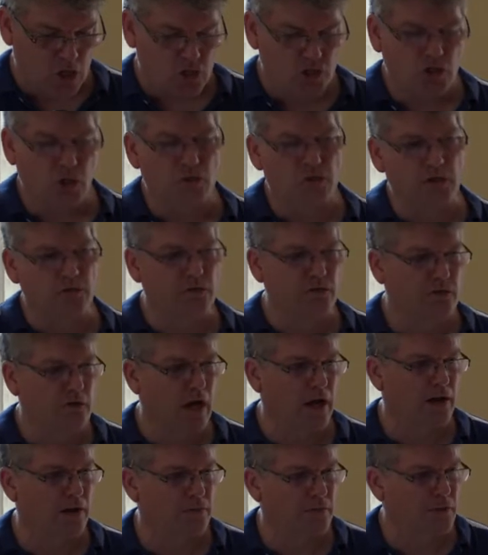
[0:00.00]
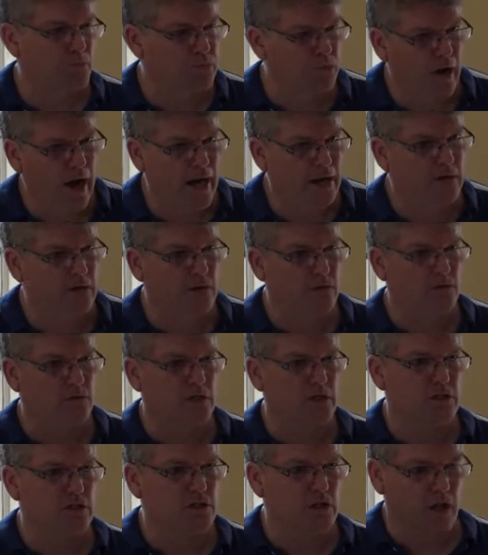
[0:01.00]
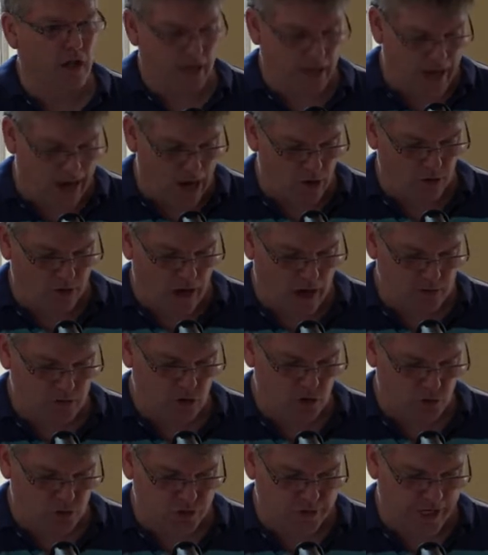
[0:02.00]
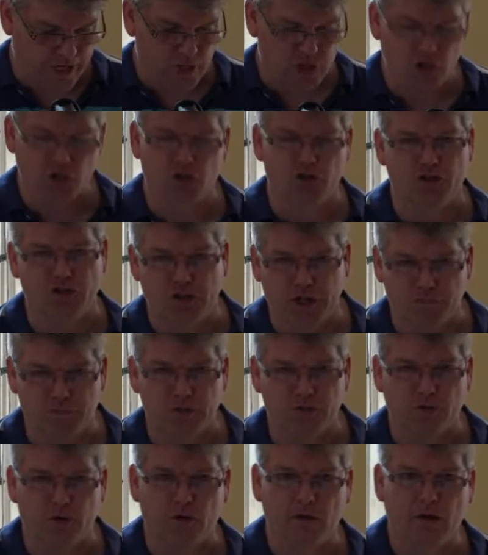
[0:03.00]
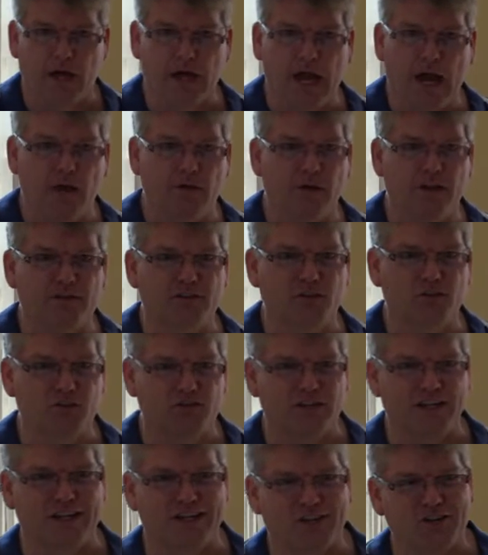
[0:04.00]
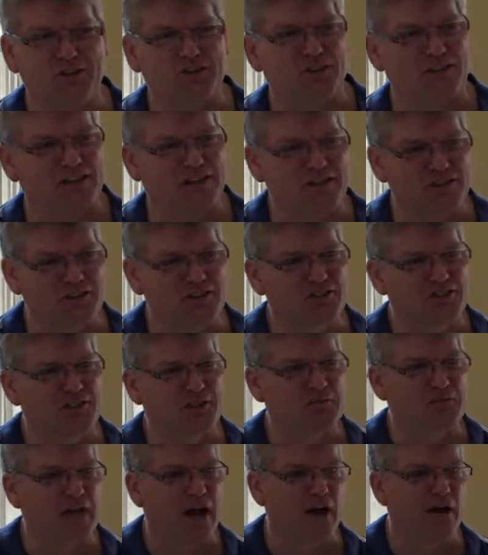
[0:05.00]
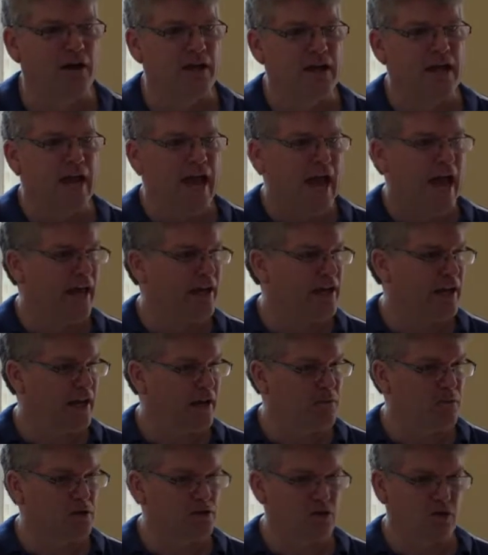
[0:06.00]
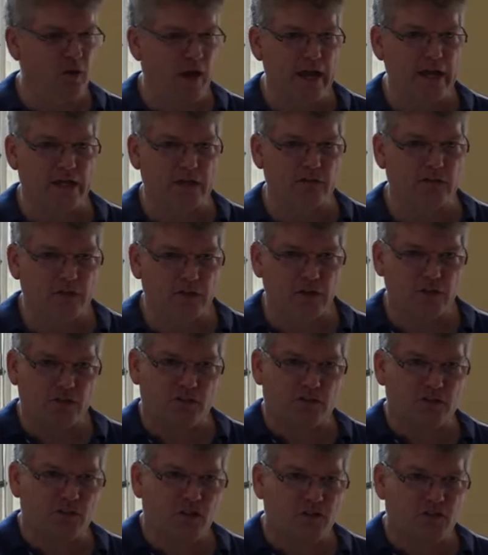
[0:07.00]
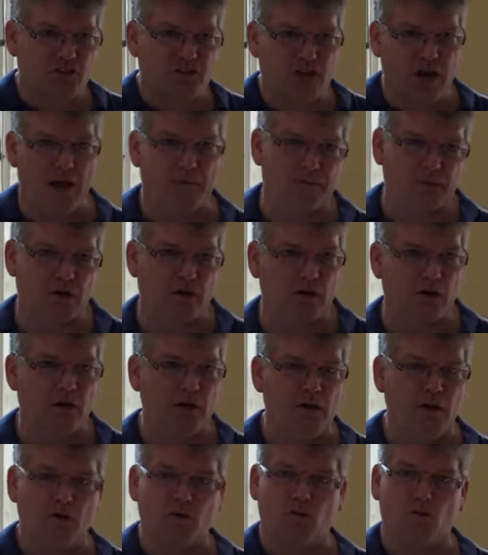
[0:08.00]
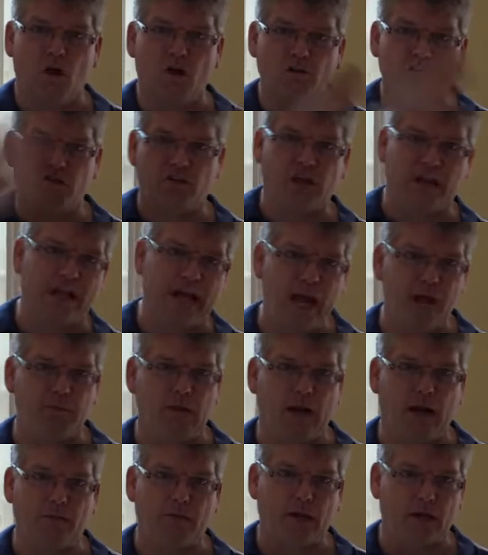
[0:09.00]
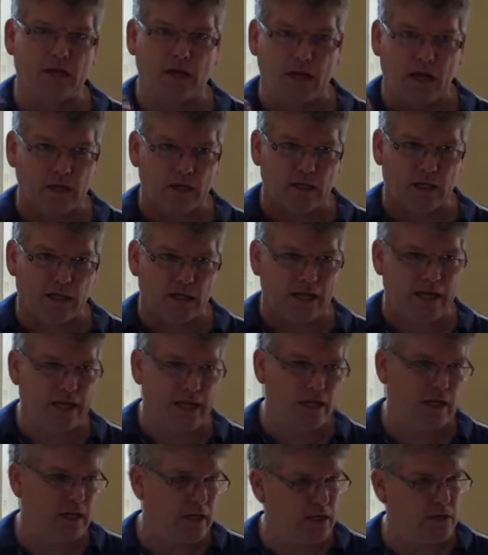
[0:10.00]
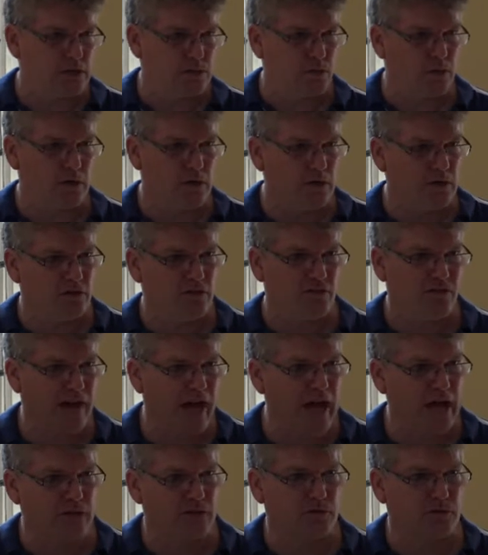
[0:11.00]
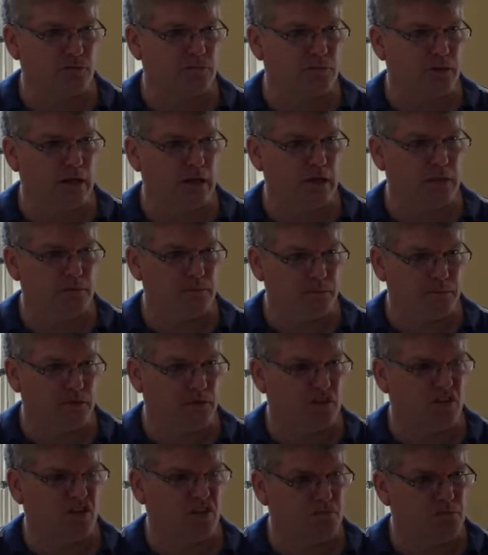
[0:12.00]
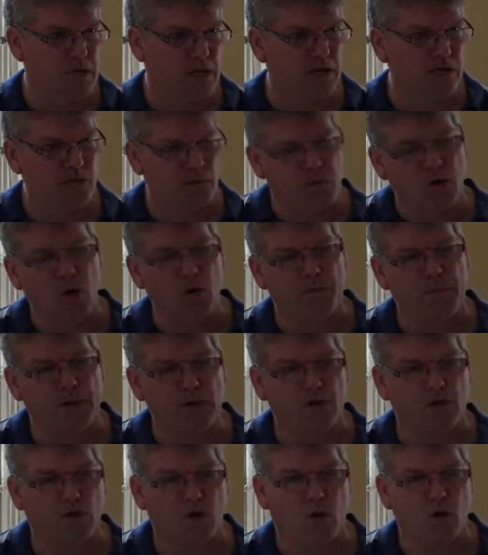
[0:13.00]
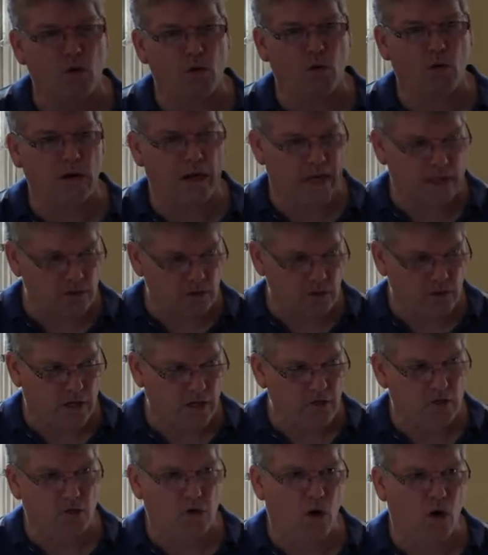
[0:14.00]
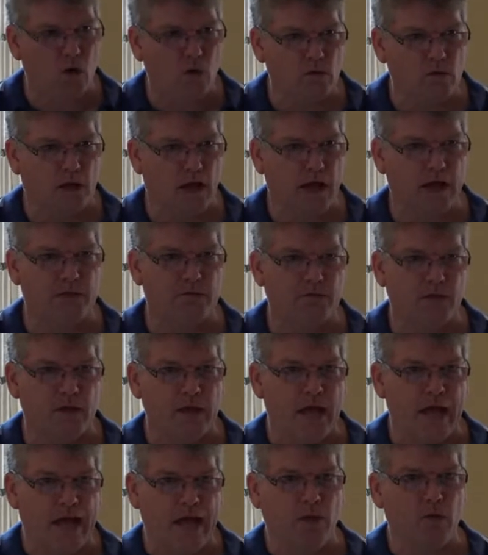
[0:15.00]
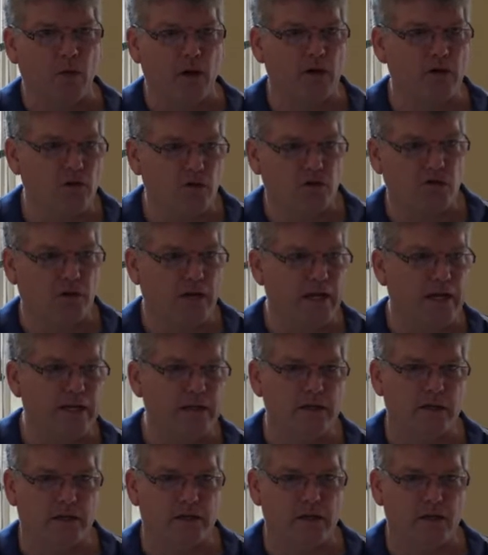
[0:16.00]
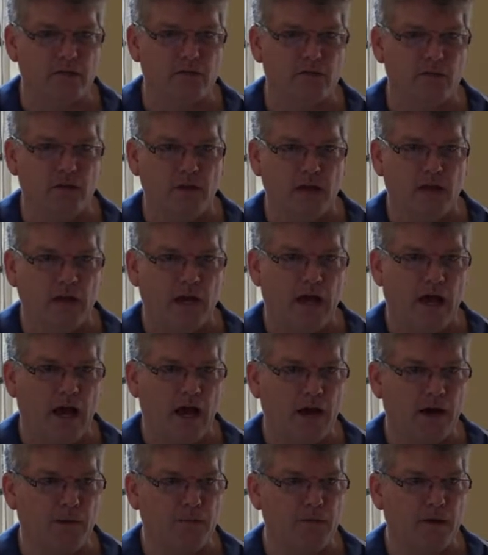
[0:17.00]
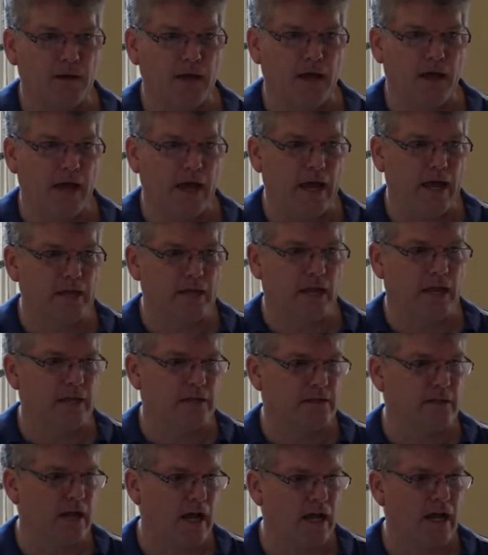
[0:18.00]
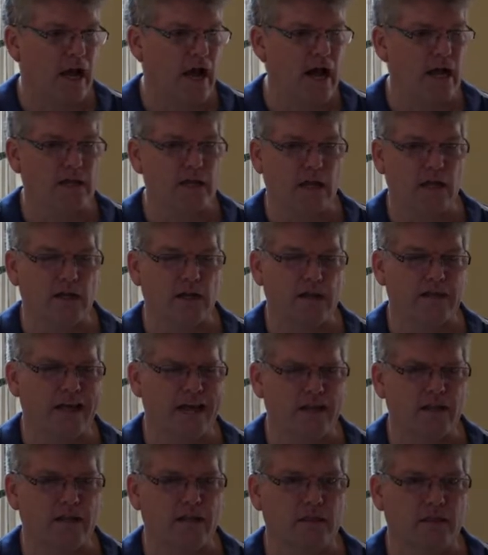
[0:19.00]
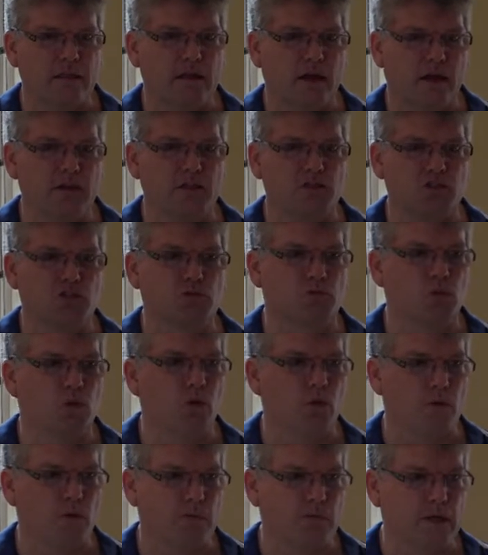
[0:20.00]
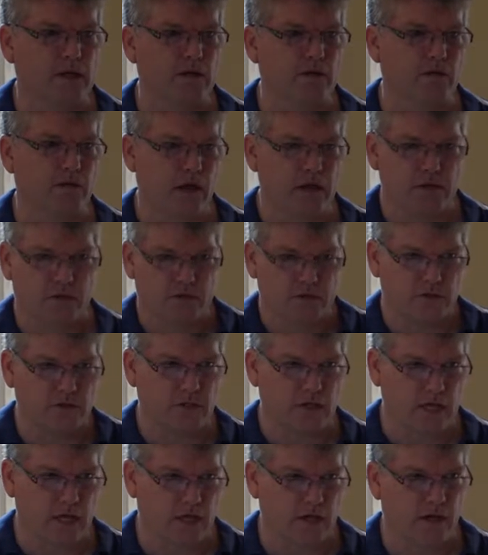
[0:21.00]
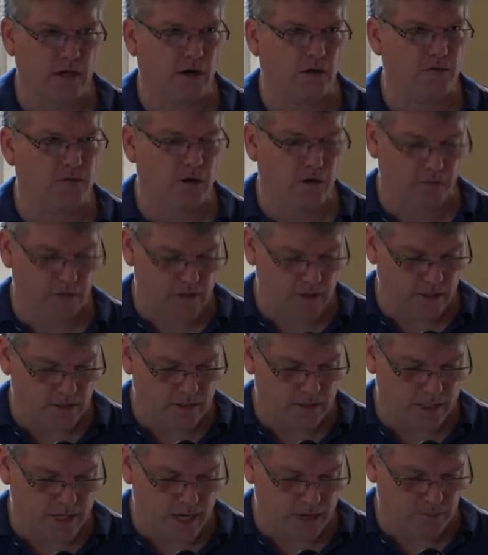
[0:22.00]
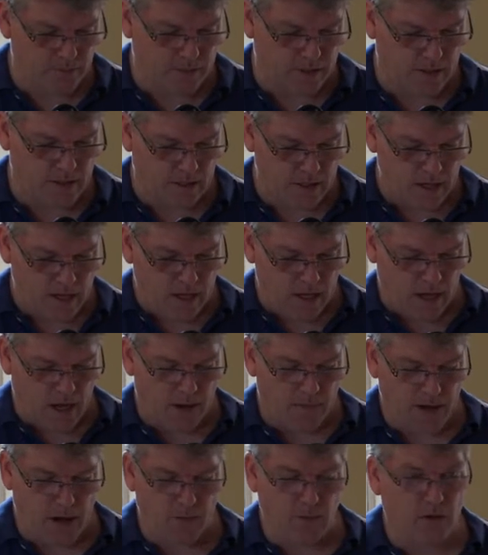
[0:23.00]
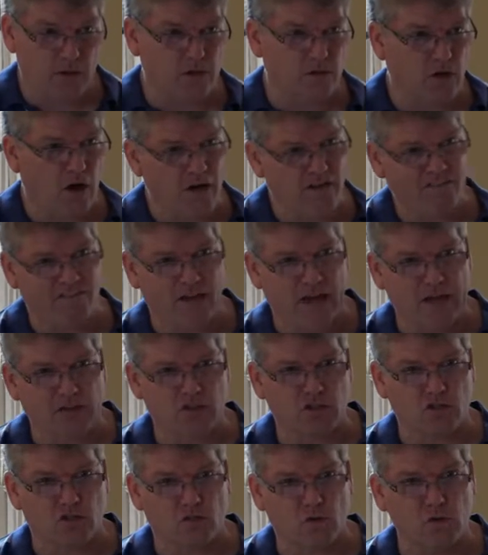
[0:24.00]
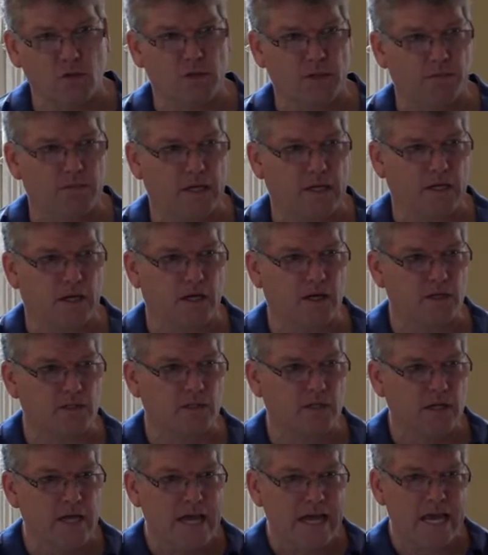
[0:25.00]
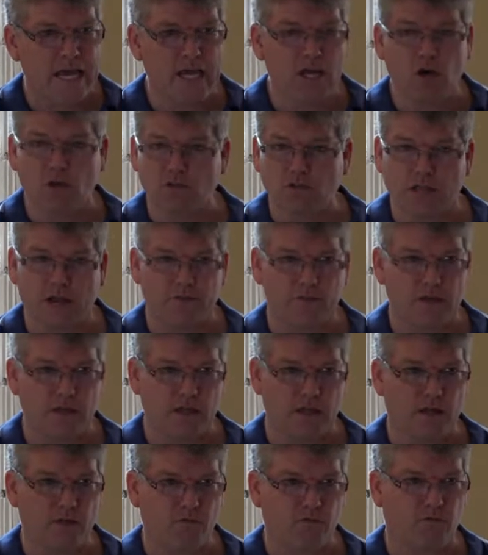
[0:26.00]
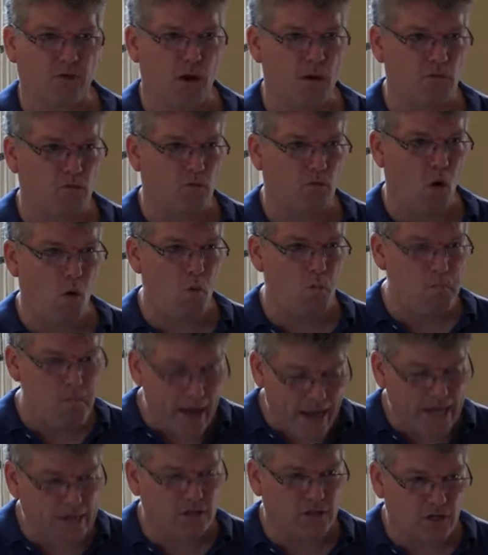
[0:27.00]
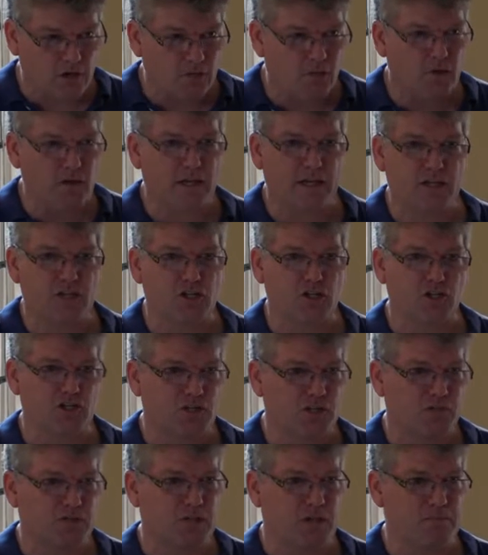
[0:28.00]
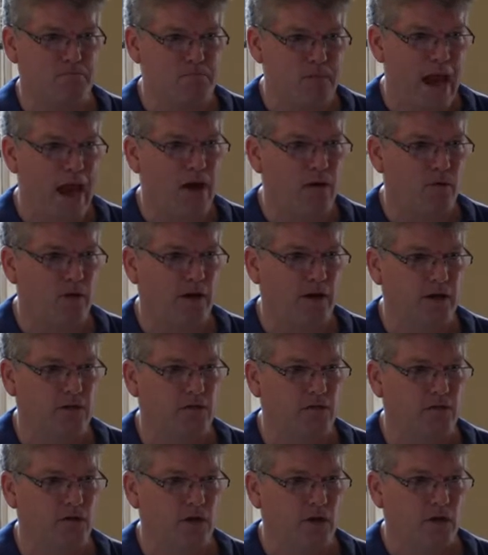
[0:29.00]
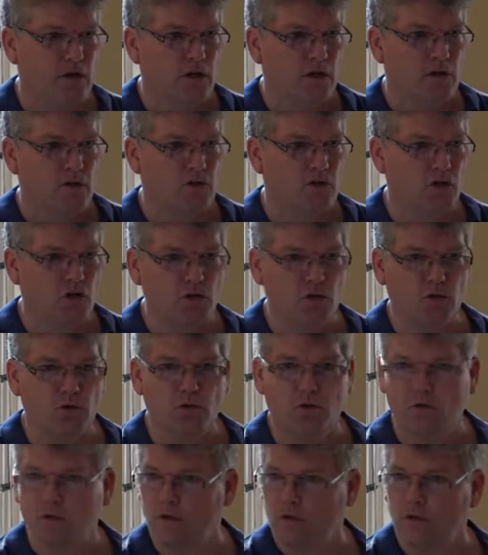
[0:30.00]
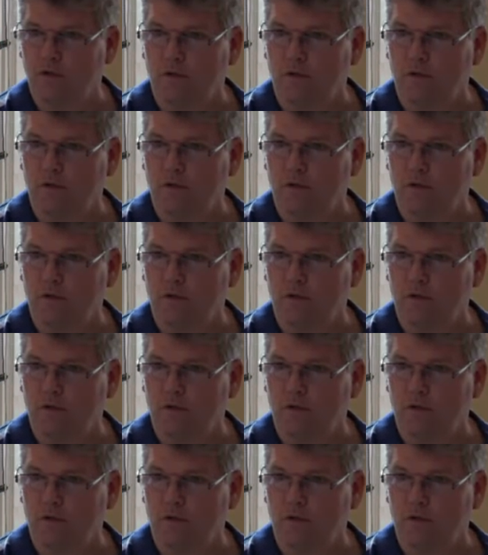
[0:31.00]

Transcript: So this is kind of a practical teaching on how not to sink your ships, okay? How not to sink your relationships. How, and and what's great is this chapter runs the gamut. I'm going to kind of like hit each one of these fast, but because I'm hoping you'll go and look at your own life and where you fit into this. Um, and, and kind of highlight on that and think on it some more because I certainly can't cover everything today. But um, I want to talk fast through it because he goes everything from romantic relationships and marriage to